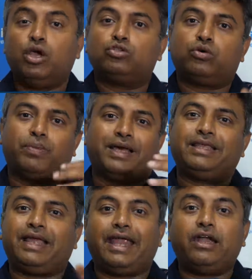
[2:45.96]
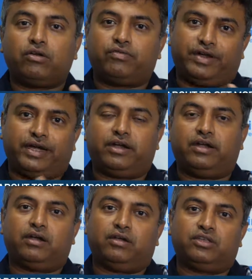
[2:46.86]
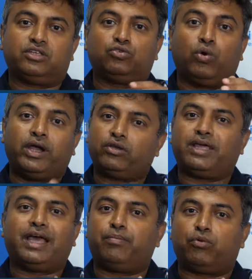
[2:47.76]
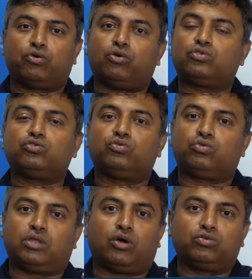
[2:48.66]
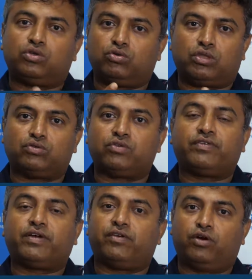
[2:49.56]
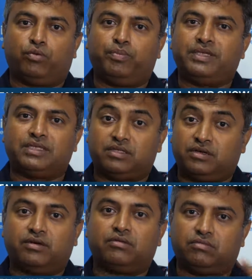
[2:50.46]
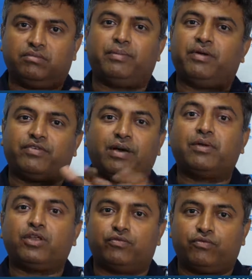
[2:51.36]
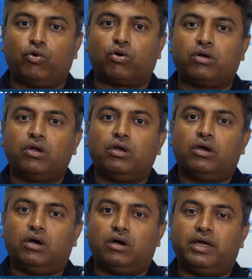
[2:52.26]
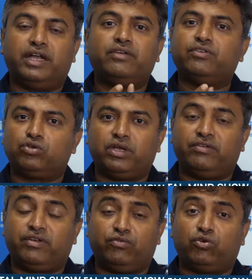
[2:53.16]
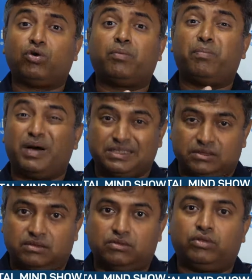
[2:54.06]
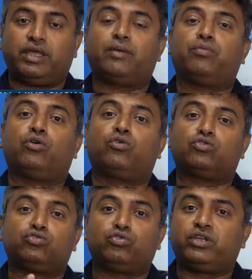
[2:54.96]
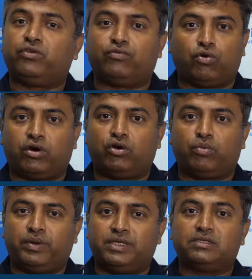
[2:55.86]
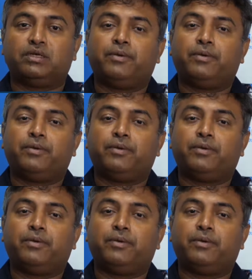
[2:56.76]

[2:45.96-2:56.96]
So by the end of it, just going to the airport costs you 1,000 to 1,500 rupees as maybe a family of 4. Individually, even if you took a bus to the airport, it costs you 300 or 400 rupees.